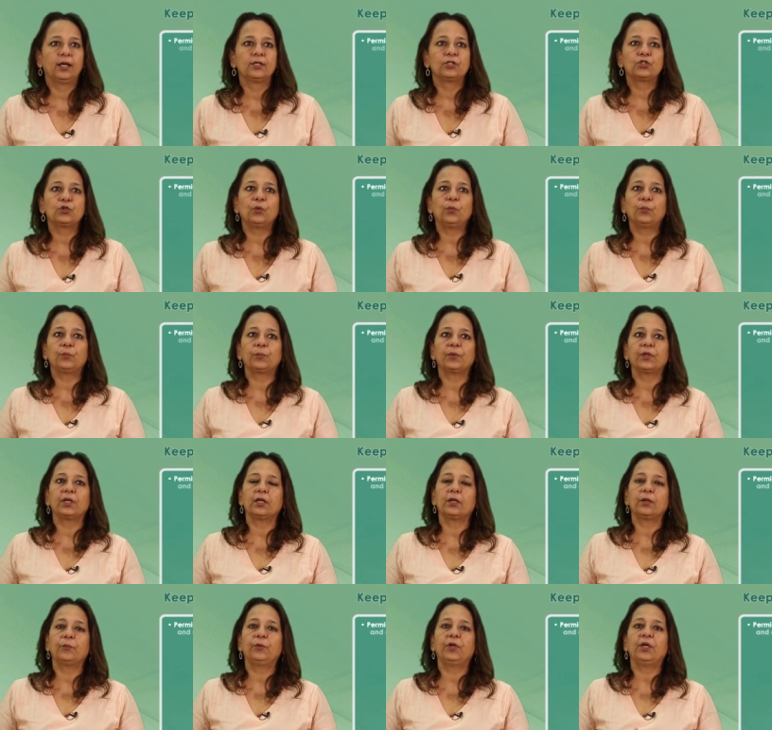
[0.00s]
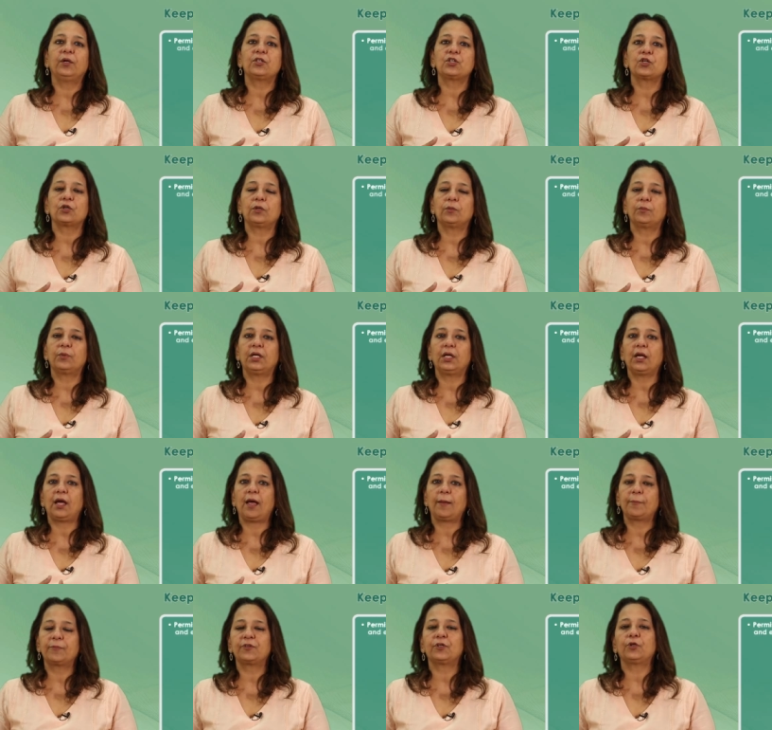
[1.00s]
So we should be
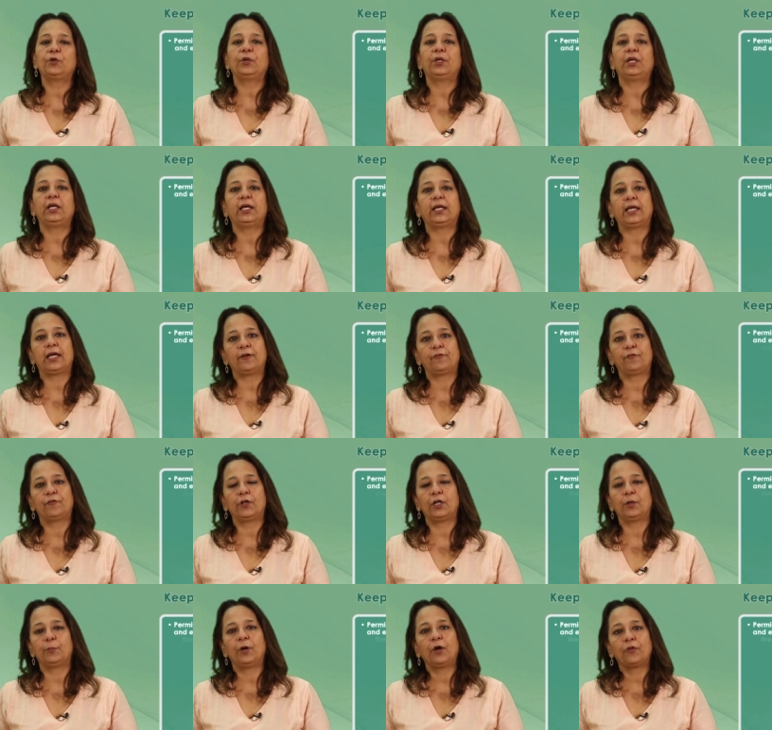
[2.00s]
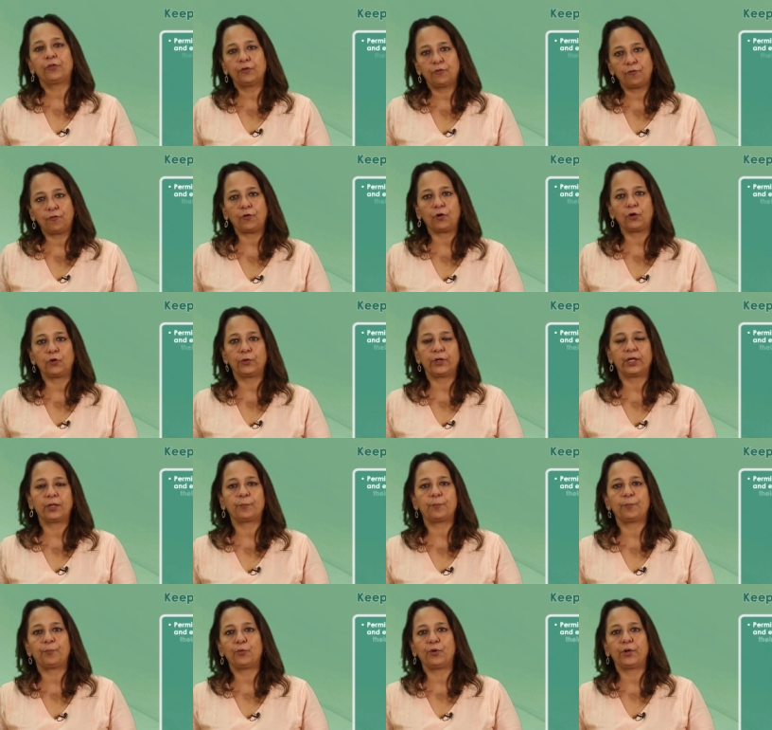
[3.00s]
absolutely careful about the
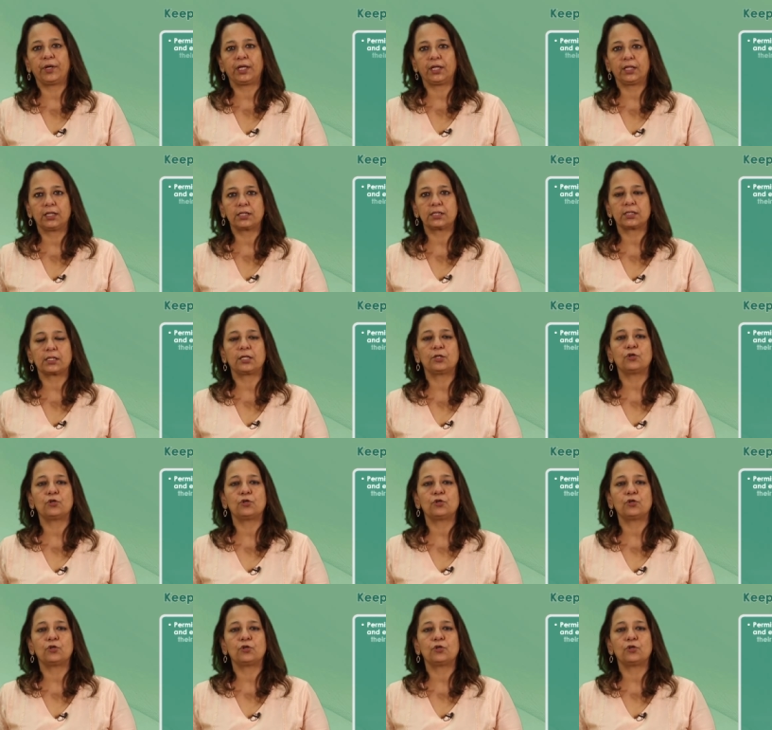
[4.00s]
following points.